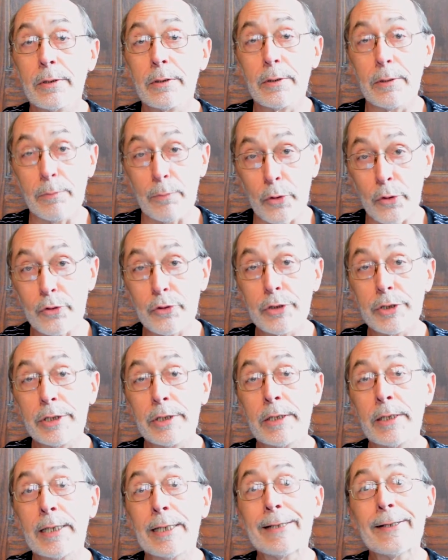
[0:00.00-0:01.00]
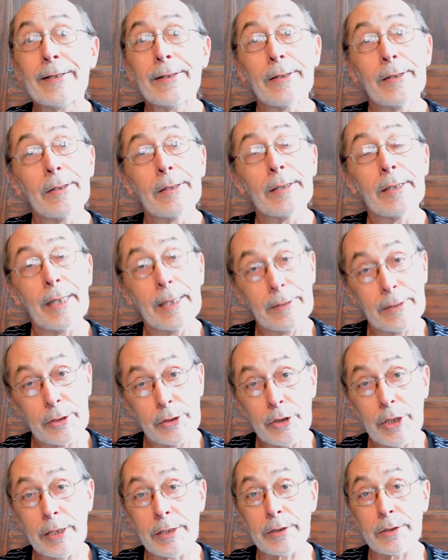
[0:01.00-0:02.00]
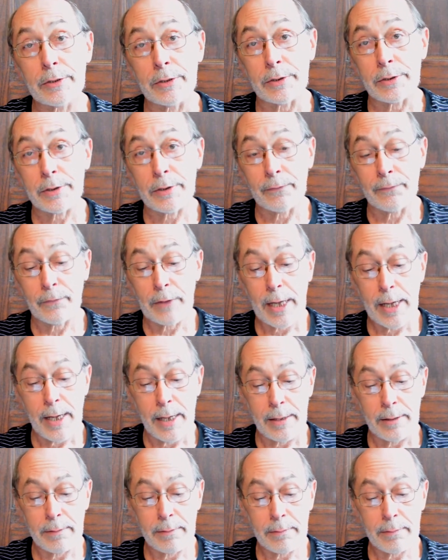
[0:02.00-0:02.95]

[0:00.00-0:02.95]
the mercy, and the justice of God?